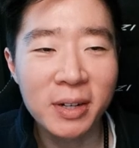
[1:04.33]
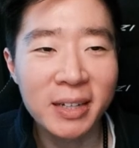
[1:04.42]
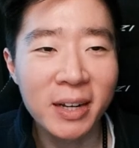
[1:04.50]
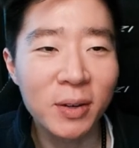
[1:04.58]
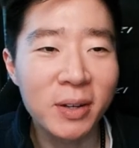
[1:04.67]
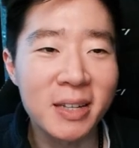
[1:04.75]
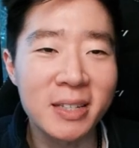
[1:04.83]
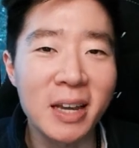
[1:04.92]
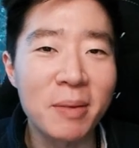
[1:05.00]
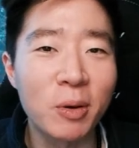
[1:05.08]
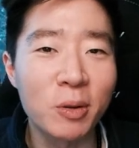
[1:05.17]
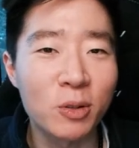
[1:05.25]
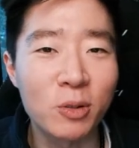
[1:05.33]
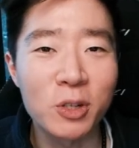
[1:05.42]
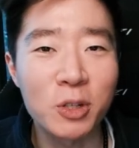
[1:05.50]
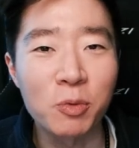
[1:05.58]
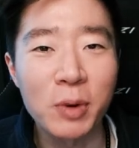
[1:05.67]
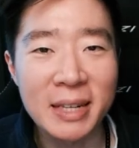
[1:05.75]
right now because I'm also
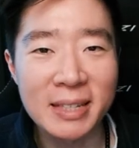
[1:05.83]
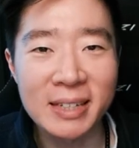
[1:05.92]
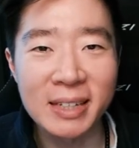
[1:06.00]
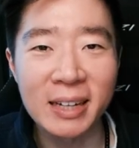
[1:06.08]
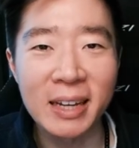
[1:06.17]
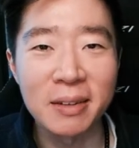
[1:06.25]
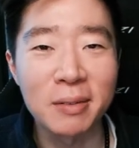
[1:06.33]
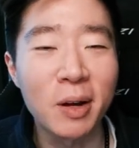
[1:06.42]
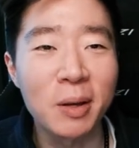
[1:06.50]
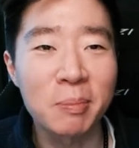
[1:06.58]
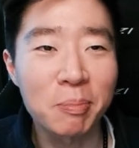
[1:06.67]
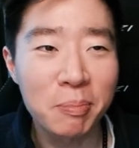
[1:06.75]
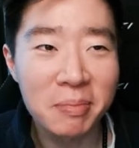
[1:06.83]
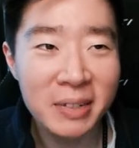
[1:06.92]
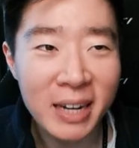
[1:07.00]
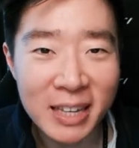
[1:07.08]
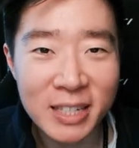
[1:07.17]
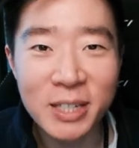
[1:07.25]
just resting and not
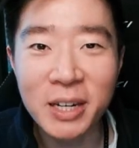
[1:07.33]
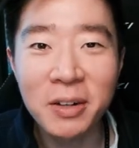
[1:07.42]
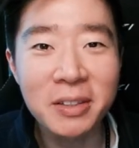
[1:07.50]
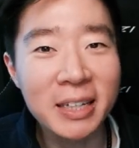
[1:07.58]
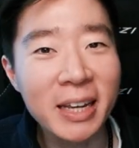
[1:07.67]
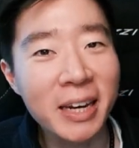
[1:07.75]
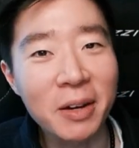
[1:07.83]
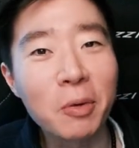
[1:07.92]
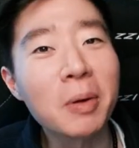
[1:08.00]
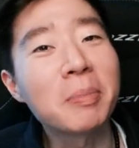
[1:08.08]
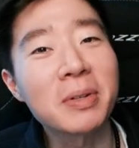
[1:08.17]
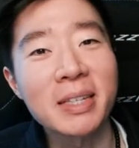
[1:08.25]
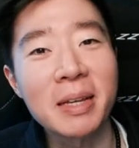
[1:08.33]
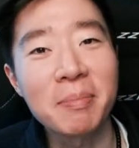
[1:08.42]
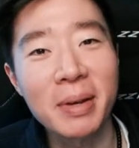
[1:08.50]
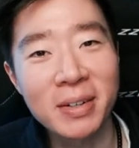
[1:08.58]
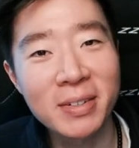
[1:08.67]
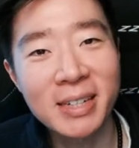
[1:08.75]
necessarily getting 1%
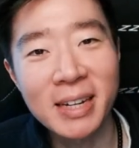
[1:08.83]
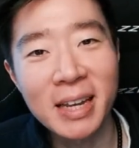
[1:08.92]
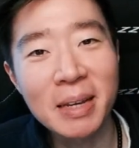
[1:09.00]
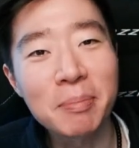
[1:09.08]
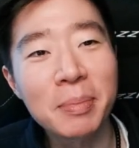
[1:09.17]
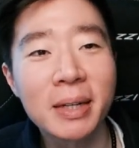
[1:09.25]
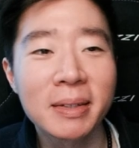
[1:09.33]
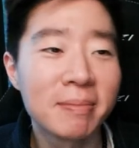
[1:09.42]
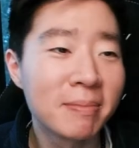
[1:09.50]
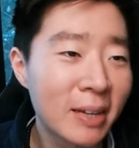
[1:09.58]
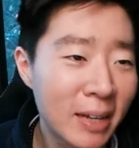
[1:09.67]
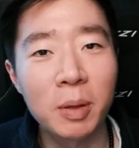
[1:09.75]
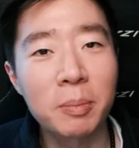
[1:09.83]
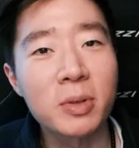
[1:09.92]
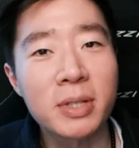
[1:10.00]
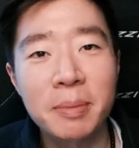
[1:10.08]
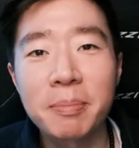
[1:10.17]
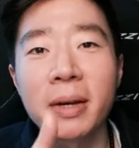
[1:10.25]
better today, but
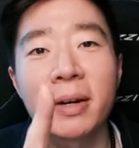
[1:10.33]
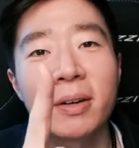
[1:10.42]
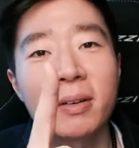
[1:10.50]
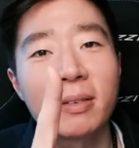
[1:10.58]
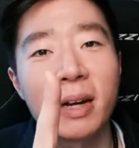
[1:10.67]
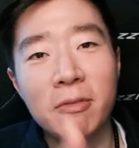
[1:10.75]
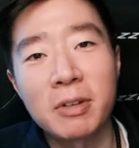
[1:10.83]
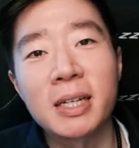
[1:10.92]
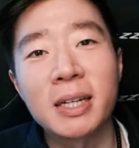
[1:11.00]
1% better every